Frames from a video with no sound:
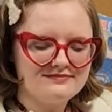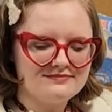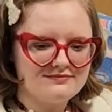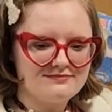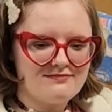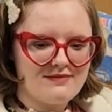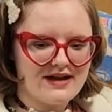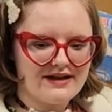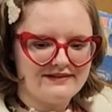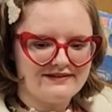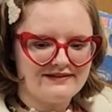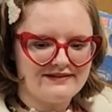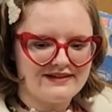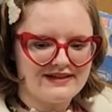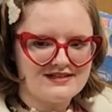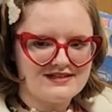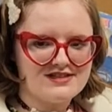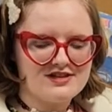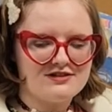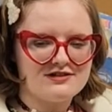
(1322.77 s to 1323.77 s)
mainly
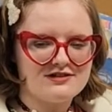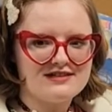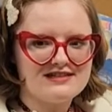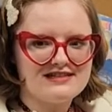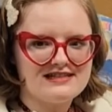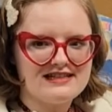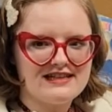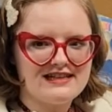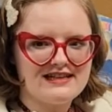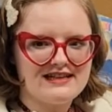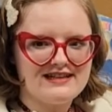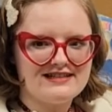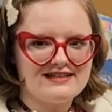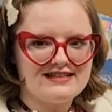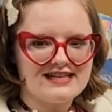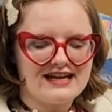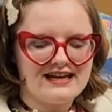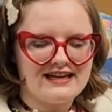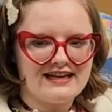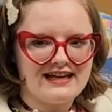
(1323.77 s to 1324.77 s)
started seeking
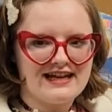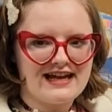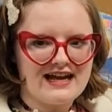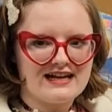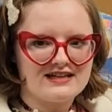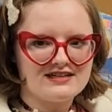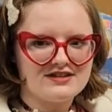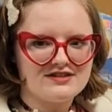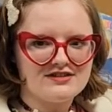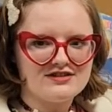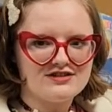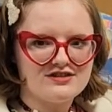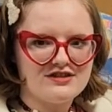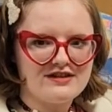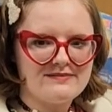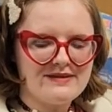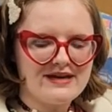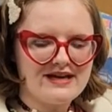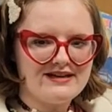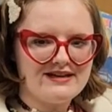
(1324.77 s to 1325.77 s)
psychiatric
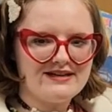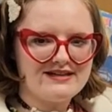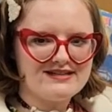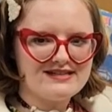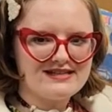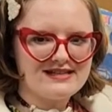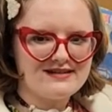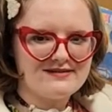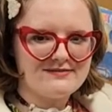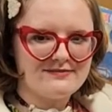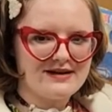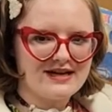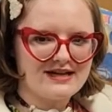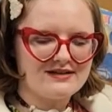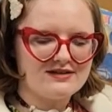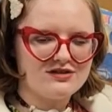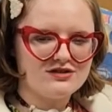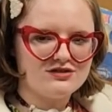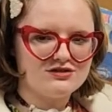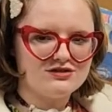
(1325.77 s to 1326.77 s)
treatment instead of
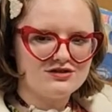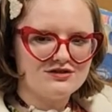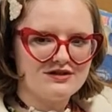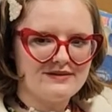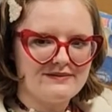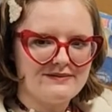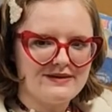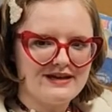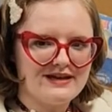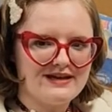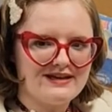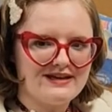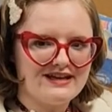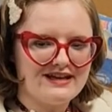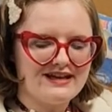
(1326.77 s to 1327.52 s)
medical treatment,